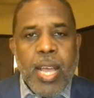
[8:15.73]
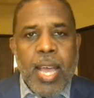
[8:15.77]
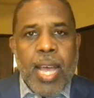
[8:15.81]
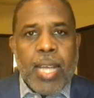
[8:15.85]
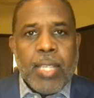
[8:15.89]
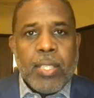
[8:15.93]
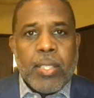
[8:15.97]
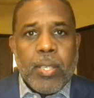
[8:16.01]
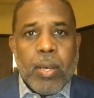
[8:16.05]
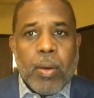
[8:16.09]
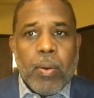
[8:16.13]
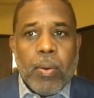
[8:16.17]

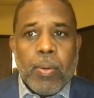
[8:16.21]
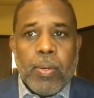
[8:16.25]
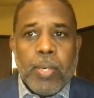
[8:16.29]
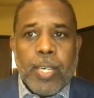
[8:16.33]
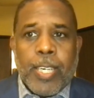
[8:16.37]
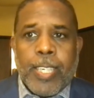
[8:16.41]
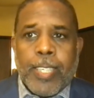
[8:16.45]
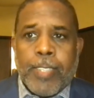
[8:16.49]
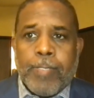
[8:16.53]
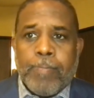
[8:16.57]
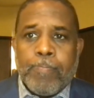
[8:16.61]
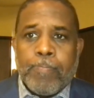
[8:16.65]
And so,
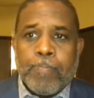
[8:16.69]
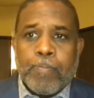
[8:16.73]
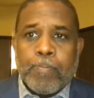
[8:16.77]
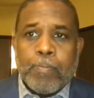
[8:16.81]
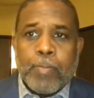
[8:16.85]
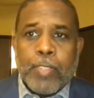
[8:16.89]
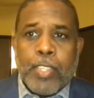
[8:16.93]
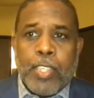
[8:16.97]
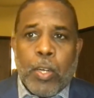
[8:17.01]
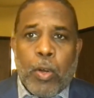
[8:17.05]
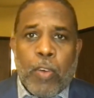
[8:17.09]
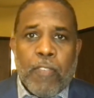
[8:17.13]
I'm
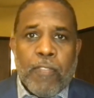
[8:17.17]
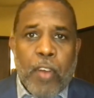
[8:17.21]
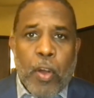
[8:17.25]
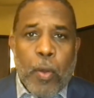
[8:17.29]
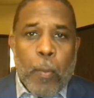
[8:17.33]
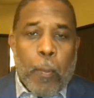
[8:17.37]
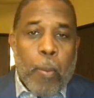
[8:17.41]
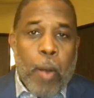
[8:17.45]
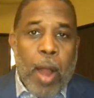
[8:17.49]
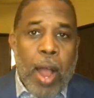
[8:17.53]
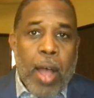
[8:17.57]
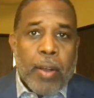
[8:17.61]

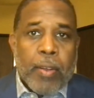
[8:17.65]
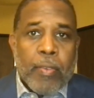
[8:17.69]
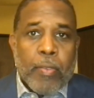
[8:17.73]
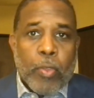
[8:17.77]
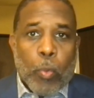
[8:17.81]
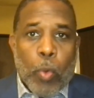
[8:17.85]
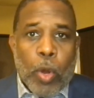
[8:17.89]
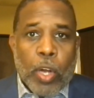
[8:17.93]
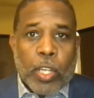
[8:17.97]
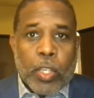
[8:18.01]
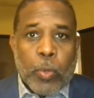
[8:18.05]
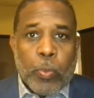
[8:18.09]
very proud of
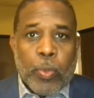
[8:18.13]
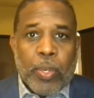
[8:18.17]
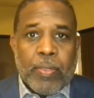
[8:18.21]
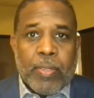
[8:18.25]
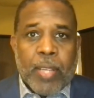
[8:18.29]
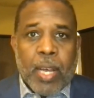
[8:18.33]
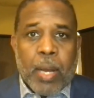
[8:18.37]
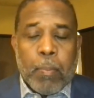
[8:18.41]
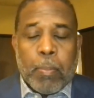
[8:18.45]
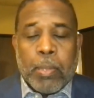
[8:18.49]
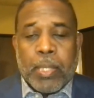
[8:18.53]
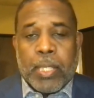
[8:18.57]
the work that we've
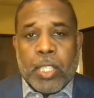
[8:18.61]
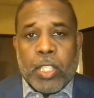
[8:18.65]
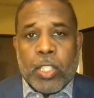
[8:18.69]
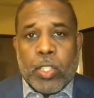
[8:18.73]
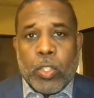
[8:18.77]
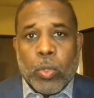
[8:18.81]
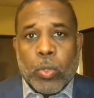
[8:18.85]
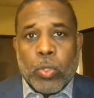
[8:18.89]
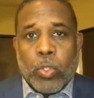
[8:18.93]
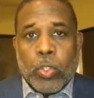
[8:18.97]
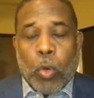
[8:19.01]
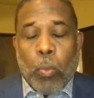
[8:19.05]
done, but there's
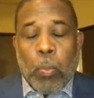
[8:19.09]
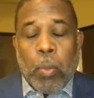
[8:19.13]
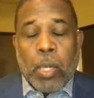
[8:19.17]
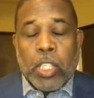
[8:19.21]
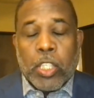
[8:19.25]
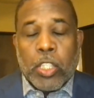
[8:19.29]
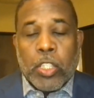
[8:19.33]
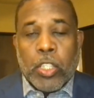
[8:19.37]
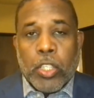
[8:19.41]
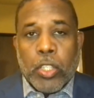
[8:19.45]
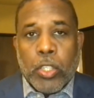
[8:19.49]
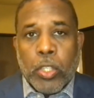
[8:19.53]
still so
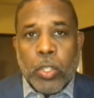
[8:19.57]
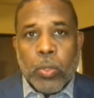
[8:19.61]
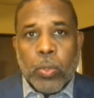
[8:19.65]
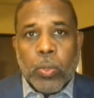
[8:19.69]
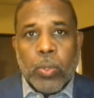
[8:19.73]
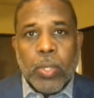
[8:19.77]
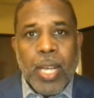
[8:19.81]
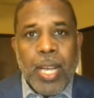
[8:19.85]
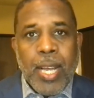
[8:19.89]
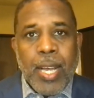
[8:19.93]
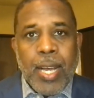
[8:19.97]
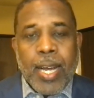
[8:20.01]
much to
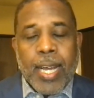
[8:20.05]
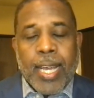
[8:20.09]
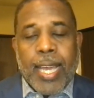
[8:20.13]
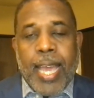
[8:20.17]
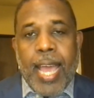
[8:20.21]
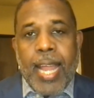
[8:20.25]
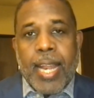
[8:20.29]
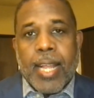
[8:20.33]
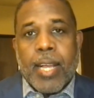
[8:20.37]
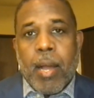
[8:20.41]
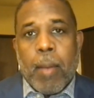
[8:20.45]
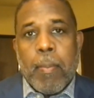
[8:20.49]
do,
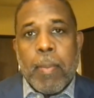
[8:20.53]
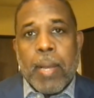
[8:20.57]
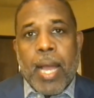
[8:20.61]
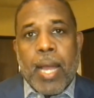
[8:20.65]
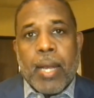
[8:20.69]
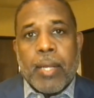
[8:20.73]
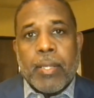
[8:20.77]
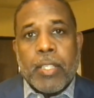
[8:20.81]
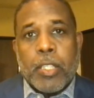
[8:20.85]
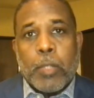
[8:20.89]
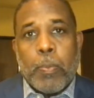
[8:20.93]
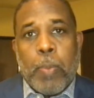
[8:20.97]
again, coming
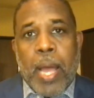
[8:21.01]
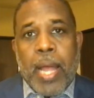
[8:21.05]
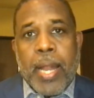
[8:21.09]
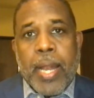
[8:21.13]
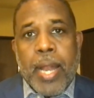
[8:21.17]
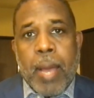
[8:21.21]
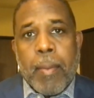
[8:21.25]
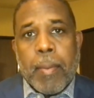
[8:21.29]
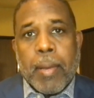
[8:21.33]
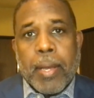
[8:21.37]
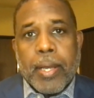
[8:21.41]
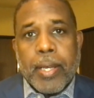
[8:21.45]
out of this
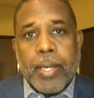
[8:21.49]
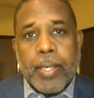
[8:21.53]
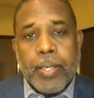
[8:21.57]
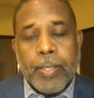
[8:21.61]
pandemic.